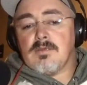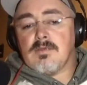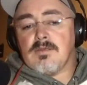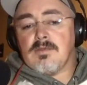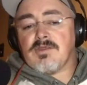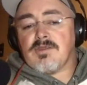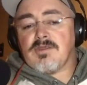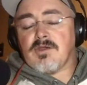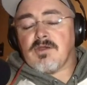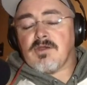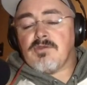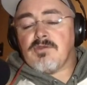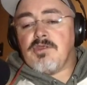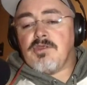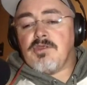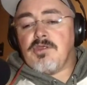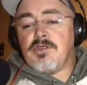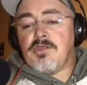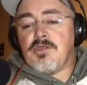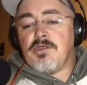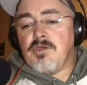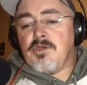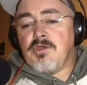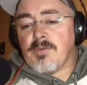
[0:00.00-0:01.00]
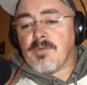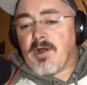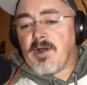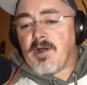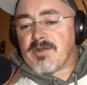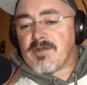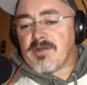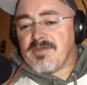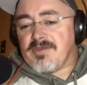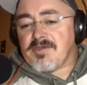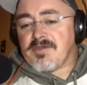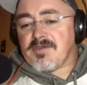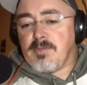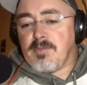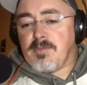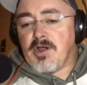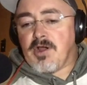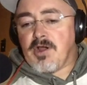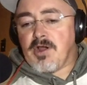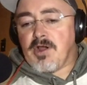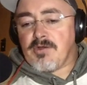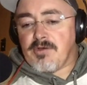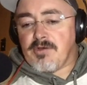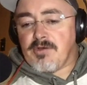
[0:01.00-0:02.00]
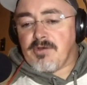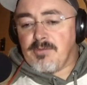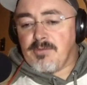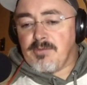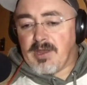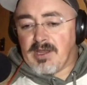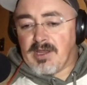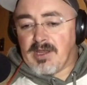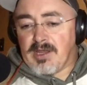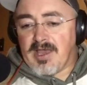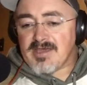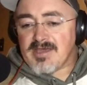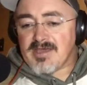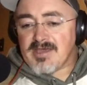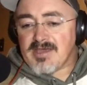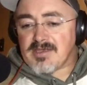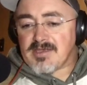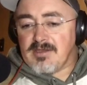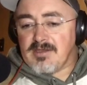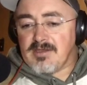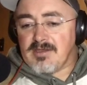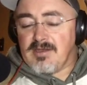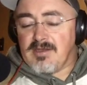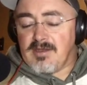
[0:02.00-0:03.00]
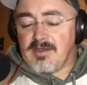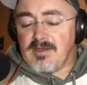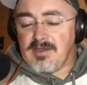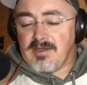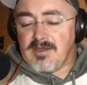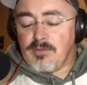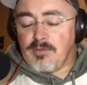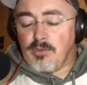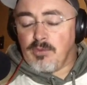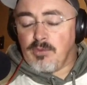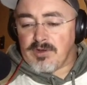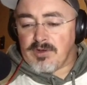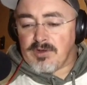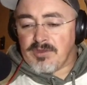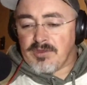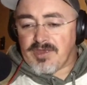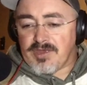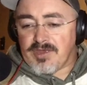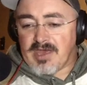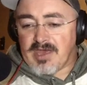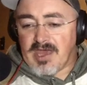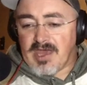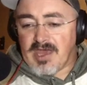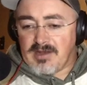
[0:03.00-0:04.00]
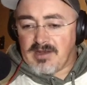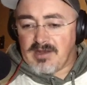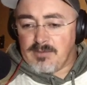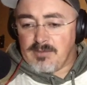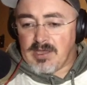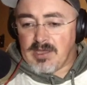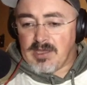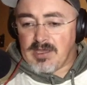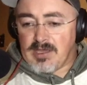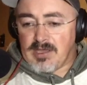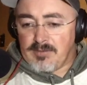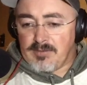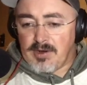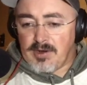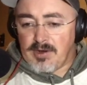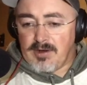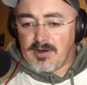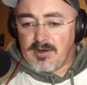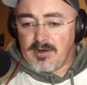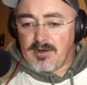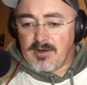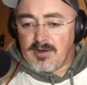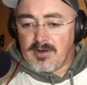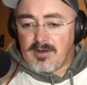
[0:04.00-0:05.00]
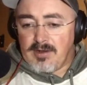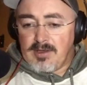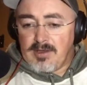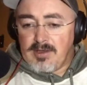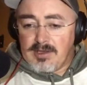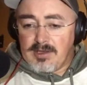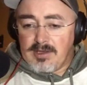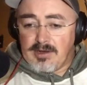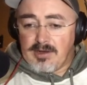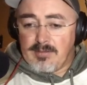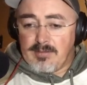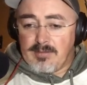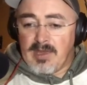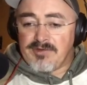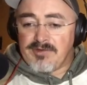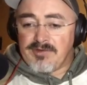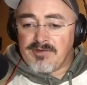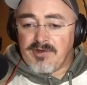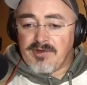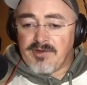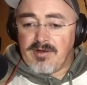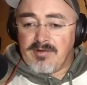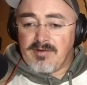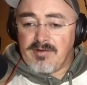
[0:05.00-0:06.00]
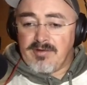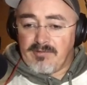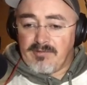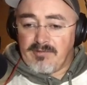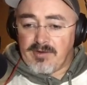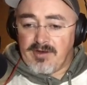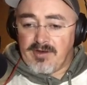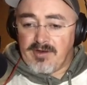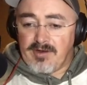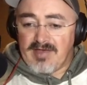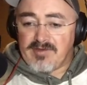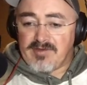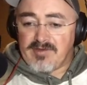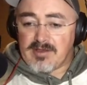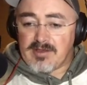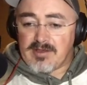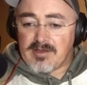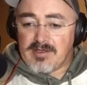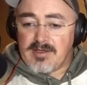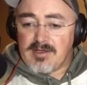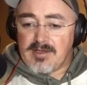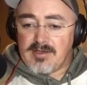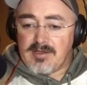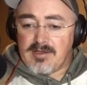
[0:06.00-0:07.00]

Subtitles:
So you were part of this bird group in Alaska. Did one of those guys kind of become your mentor photographically?